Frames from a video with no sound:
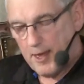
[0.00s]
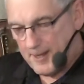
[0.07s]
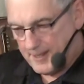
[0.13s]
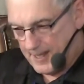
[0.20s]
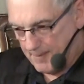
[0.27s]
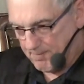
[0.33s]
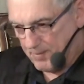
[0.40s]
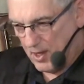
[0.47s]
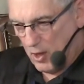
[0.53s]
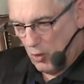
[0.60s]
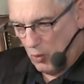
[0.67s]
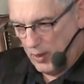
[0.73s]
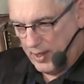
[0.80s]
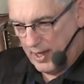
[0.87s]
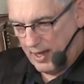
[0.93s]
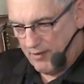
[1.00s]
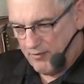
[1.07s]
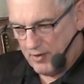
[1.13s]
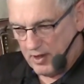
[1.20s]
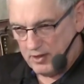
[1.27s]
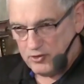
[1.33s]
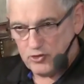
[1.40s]
Yeah, we have
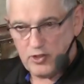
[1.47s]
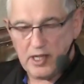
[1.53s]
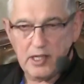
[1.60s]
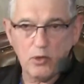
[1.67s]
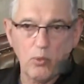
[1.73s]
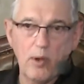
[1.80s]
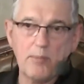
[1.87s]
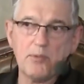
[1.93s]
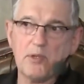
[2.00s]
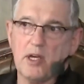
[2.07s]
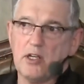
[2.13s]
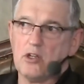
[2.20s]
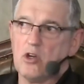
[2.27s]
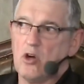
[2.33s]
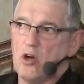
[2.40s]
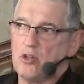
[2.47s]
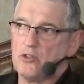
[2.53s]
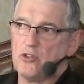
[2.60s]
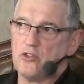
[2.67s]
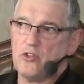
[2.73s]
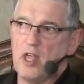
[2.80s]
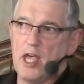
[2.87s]
a second website called
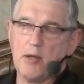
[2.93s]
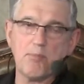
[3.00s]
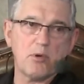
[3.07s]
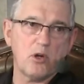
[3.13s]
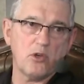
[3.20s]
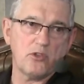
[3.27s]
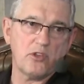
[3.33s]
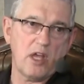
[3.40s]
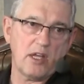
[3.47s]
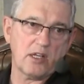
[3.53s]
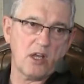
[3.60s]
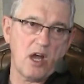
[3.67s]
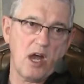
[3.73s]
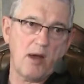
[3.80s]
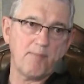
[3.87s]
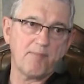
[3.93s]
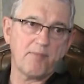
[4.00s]
snagpros.com.